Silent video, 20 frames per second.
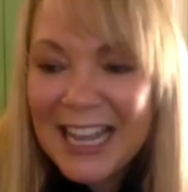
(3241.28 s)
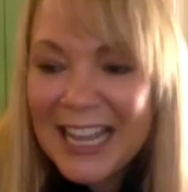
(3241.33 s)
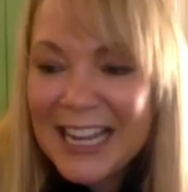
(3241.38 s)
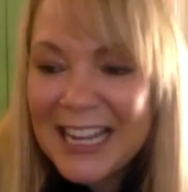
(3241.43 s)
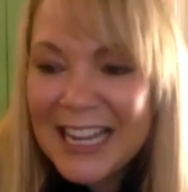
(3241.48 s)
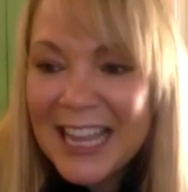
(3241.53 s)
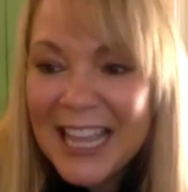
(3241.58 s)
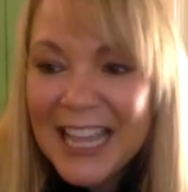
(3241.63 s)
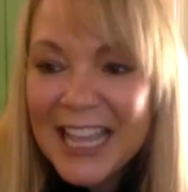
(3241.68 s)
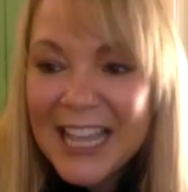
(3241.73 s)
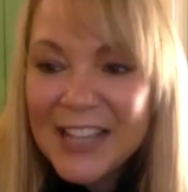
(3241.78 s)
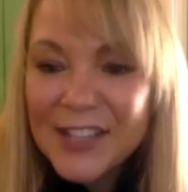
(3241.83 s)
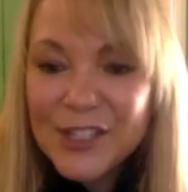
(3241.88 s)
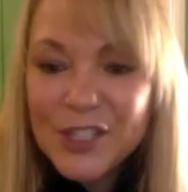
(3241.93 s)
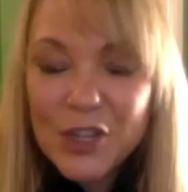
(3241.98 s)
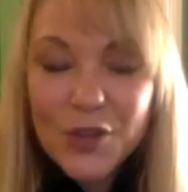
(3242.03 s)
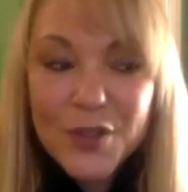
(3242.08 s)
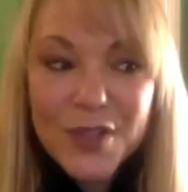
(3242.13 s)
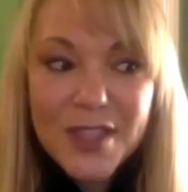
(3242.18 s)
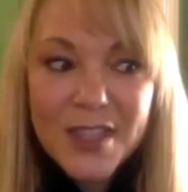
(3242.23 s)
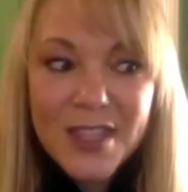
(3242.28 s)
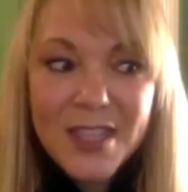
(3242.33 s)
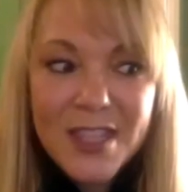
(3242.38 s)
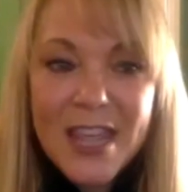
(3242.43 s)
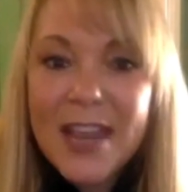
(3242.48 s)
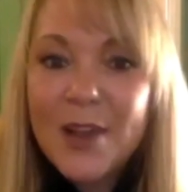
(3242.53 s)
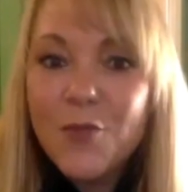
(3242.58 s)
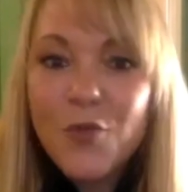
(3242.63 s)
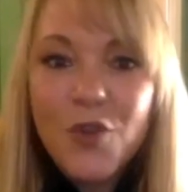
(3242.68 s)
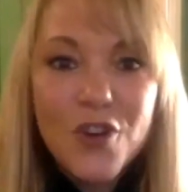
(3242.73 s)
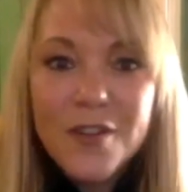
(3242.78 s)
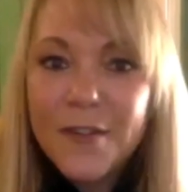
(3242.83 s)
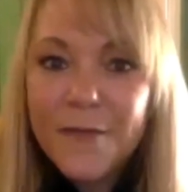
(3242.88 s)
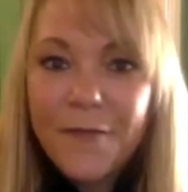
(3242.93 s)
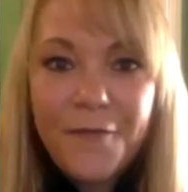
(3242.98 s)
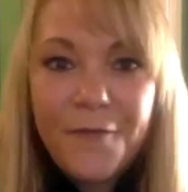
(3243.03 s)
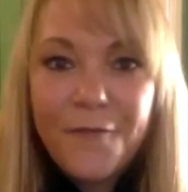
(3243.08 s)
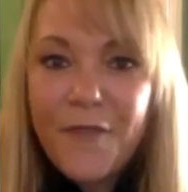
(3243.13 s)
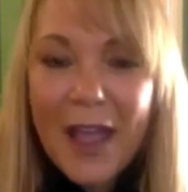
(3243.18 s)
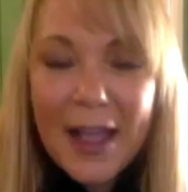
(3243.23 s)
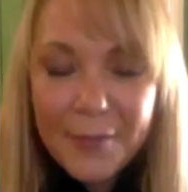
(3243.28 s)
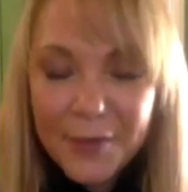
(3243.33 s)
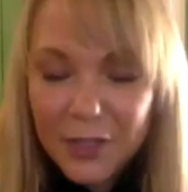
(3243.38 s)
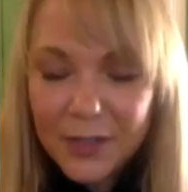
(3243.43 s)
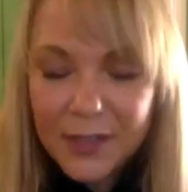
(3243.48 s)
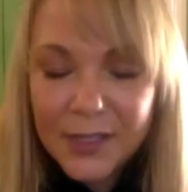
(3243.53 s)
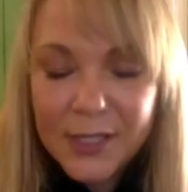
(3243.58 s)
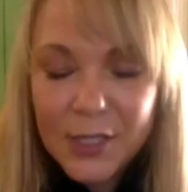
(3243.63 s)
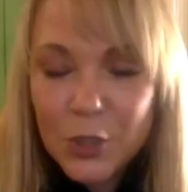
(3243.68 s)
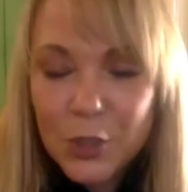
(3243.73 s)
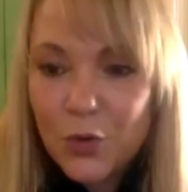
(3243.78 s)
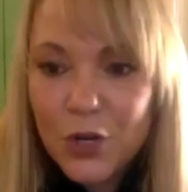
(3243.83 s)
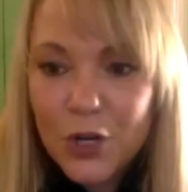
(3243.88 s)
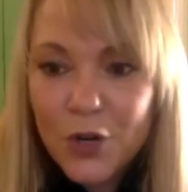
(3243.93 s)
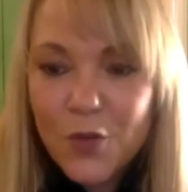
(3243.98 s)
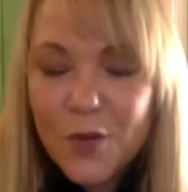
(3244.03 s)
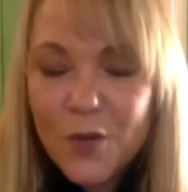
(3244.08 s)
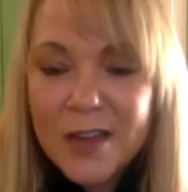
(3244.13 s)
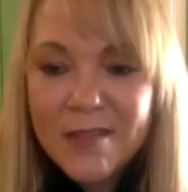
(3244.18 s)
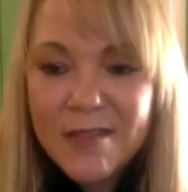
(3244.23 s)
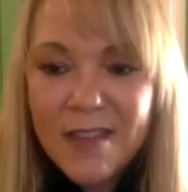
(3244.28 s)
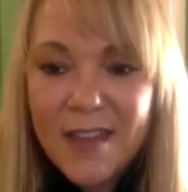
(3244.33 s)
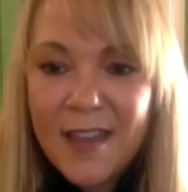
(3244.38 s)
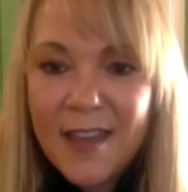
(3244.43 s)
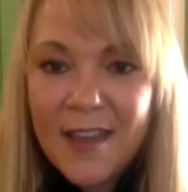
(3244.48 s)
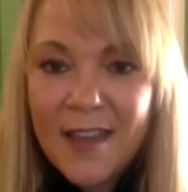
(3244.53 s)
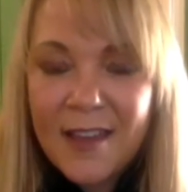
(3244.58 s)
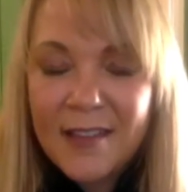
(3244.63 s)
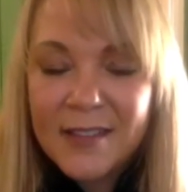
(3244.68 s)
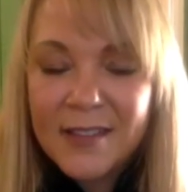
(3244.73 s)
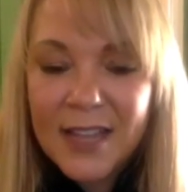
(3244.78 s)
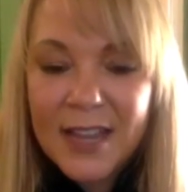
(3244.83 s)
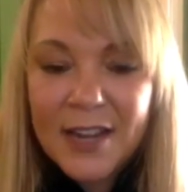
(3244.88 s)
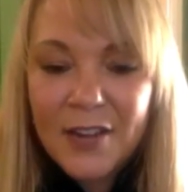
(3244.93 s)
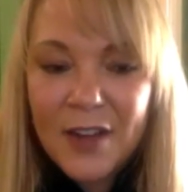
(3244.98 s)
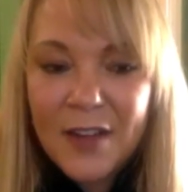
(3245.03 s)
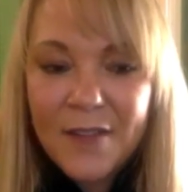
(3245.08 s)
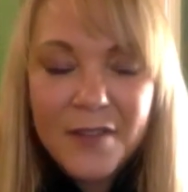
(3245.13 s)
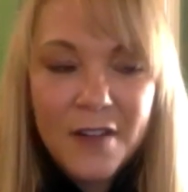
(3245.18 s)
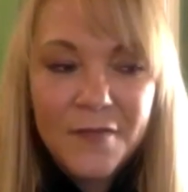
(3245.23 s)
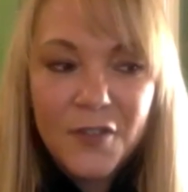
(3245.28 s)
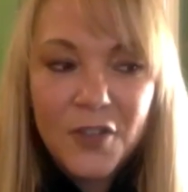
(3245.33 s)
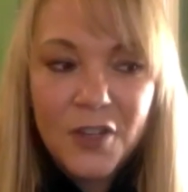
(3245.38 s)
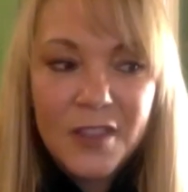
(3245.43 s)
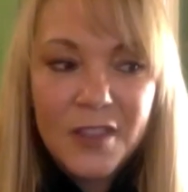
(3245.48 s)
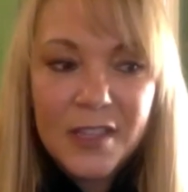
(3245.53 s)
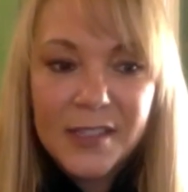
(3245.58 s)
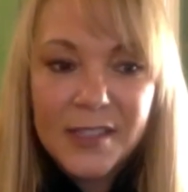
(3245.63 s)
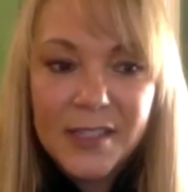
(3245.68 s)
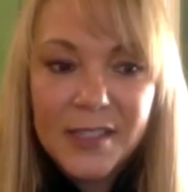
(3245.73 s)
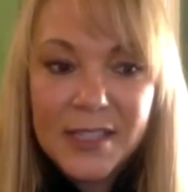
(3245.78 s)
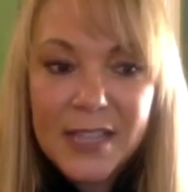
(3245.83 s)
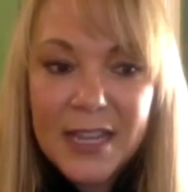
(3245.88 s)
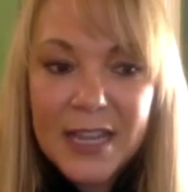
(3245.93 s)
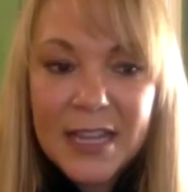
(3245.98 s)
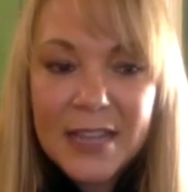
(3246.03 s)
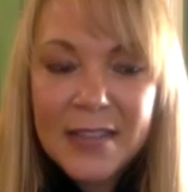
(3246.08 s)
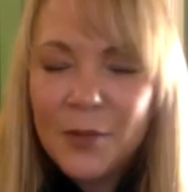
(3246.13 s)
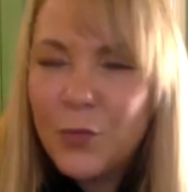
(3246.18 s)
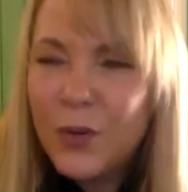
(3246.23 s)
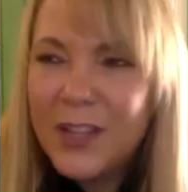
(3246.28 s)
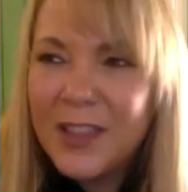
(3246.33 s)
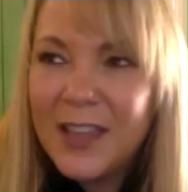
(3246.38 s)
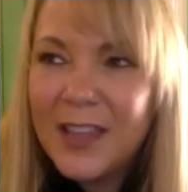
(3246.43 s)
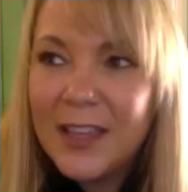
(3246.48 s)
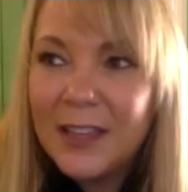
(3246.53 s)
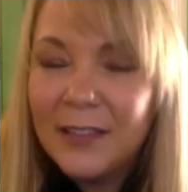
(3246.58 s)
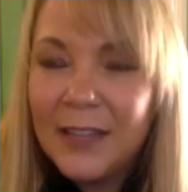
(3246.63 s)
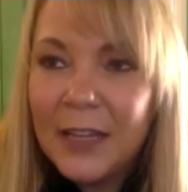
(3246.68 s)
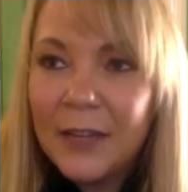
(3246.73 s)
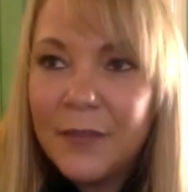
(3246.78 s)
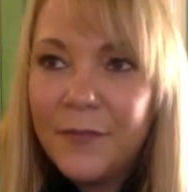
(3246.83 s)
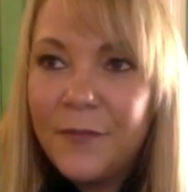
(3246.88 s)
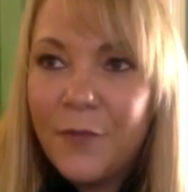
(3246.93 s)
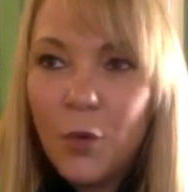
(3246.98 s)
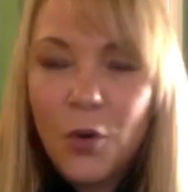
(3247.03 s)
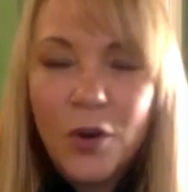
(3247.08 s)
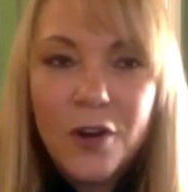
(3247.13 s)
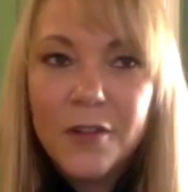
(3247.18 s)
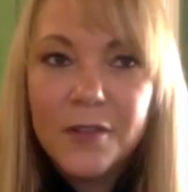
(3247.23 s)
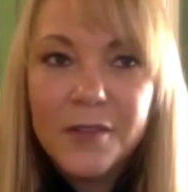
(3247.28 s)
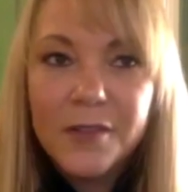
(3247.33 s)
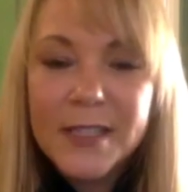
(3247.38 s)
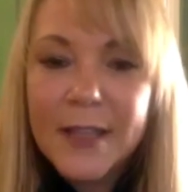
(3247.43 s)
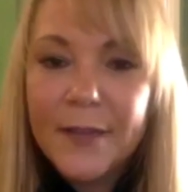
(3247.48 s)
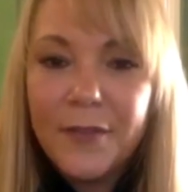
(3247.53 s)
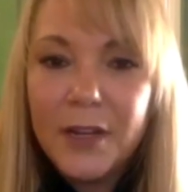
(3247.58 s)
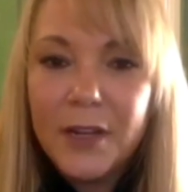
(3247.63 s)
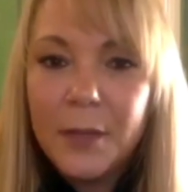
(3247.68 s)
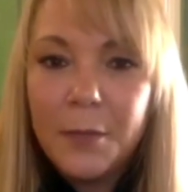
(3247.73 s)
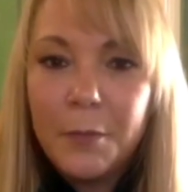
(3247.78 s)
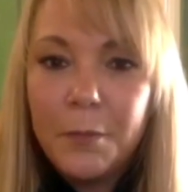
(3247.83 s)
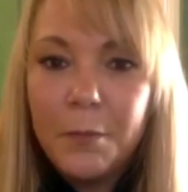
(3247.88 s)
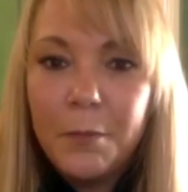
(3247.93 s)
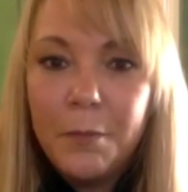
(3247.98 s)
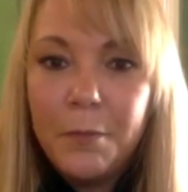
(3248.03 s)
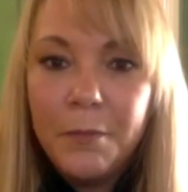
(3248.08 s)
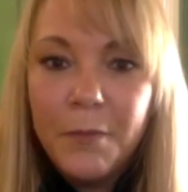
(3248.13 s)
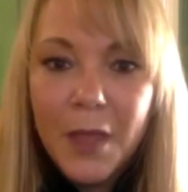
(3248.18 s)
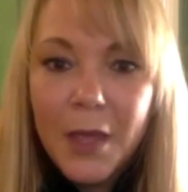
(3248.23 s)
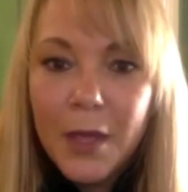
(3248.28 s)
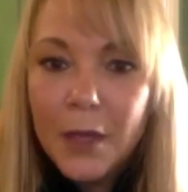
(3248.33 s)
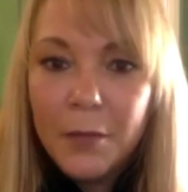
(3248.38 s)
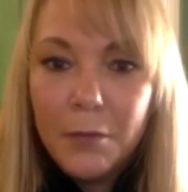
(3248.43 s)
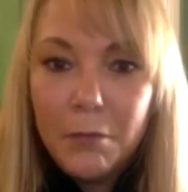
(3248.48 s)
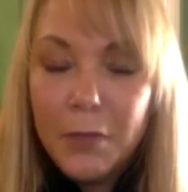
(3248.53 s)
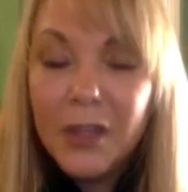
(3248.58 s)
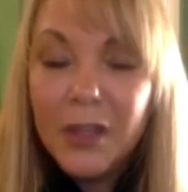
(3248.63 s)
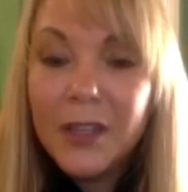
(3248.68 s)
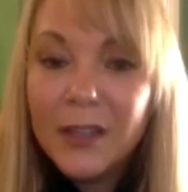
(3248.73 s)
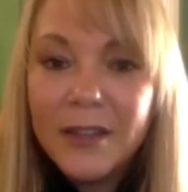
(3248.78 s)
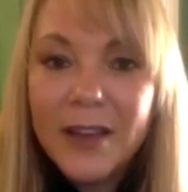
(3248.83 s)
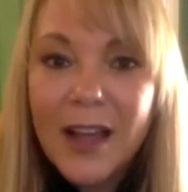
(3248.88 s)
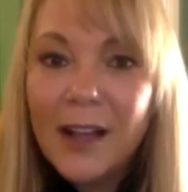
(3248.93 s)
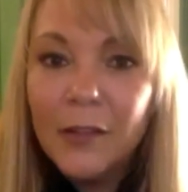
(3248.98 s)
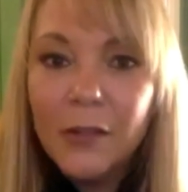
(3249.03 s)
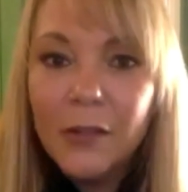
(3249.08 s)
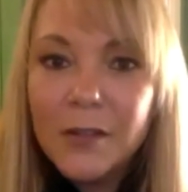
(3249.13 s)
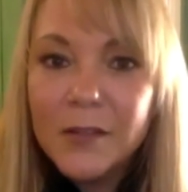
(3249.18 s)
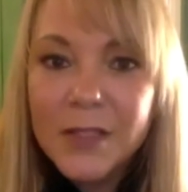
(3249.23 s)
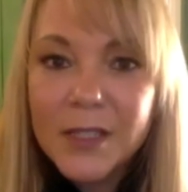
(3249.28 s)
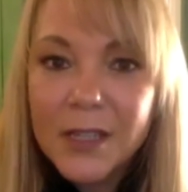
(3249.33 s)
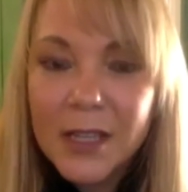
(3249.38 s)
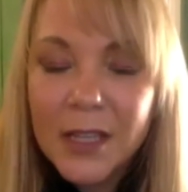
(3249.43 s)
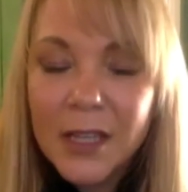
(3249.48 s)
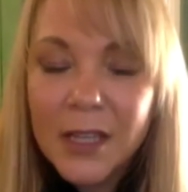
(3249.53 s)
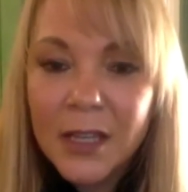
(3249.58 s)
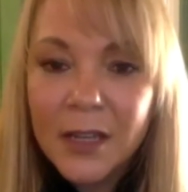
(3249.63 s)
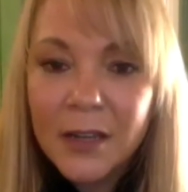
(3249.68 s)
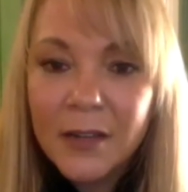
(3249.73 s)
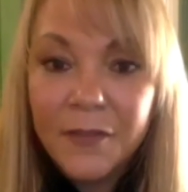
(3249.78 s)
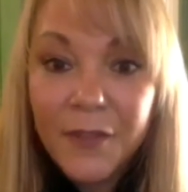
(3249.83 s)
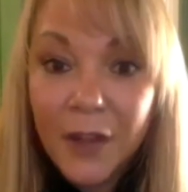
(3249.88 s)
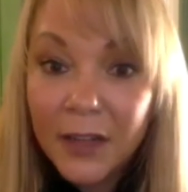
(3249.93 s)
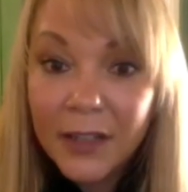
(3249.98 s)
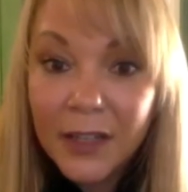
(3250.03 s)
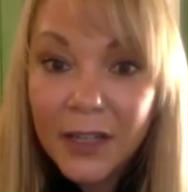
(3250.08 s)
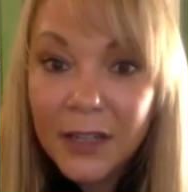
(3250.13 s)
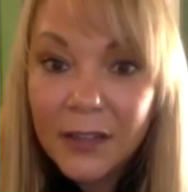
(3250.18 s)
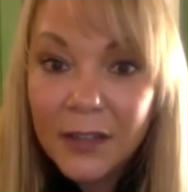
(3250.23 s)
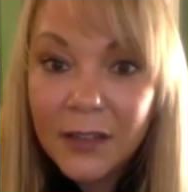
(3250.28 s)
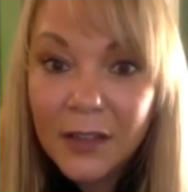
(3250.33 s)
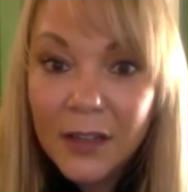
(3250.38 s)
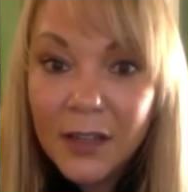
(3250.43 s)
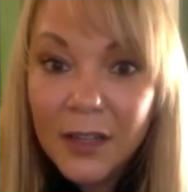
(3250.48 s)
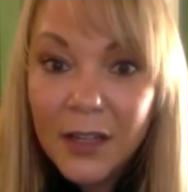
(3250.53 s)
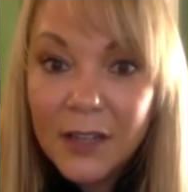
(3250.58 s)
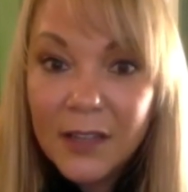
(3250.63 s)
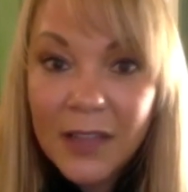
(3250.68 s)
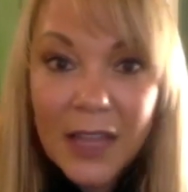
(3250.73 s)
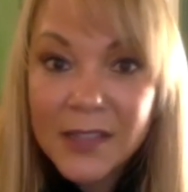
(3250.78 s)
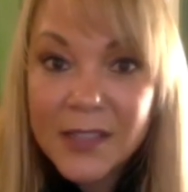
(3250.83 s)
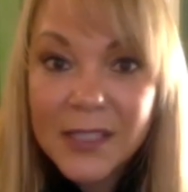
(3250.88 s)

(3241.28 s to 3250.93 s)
It and is. so they were fabulous to work with, and I don't have enough good things to say. And then what did they get? Like $470 million in funding?